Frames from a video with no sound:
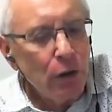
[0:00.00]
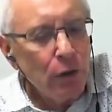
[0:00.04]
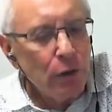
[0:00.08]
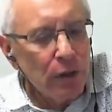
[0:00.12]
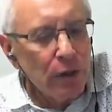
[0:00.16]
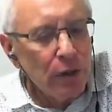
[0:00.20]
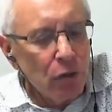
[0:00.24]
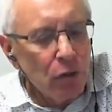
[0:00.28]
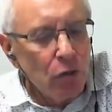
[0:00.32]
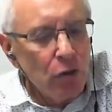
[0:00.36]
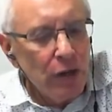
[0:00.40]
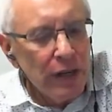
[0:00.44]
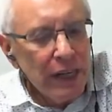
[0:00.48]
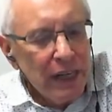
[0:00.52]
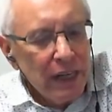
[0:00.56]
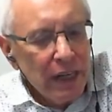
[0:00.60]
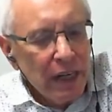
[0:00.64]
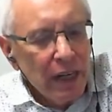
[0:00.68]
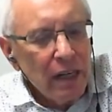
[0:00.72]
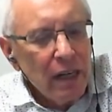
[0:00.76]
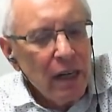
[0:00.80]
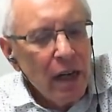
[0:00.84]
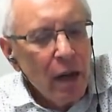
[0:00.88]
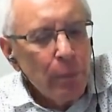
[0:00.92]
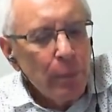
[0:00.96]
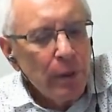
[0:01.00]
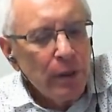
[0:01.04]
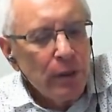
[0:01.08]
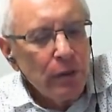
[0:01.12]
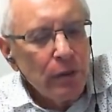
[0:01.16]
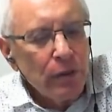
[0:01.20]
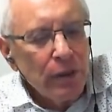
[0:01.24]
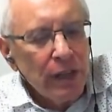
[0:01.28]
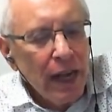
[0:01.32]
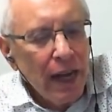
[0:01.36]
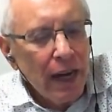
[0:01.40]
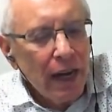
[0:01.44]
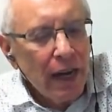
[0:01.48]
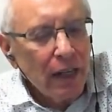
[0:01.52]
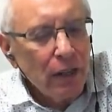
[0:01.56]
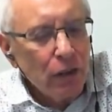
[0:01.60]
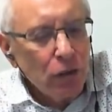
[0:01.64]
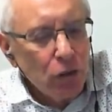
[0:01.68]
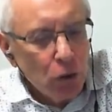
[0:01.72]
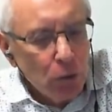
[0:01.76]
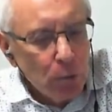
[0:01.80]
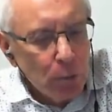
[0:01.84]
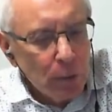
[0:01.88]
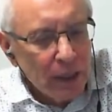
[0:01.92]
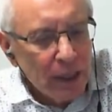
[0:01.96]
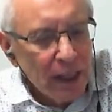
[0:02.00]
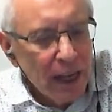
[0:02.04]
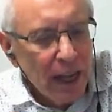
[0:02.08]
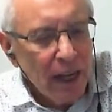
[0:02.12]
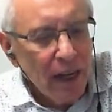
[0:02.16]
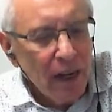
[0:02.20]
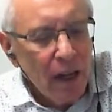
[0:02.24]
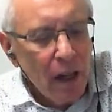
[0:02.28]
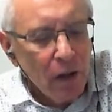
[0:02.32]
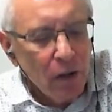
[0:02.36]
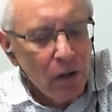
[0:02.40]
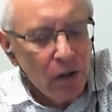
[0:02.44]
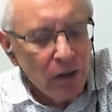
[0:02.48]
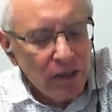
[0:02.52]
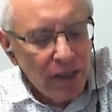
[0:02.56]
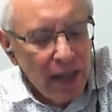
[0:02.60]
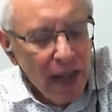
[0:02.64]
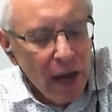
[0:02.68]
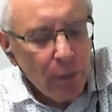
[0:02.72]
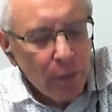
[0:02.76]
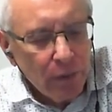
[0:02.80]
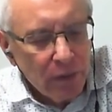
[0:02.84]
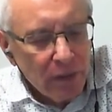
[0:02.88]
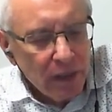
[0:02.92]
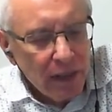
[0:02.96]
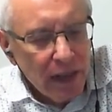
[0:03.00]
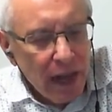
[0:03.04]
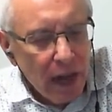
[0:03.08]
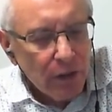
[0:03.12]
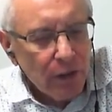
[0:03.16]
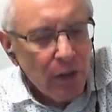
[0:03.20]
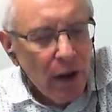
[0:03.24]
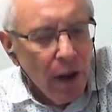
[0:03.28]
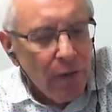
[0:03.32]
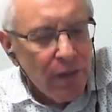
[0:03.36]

can read it, but you cannot duplicate it because that was the contract.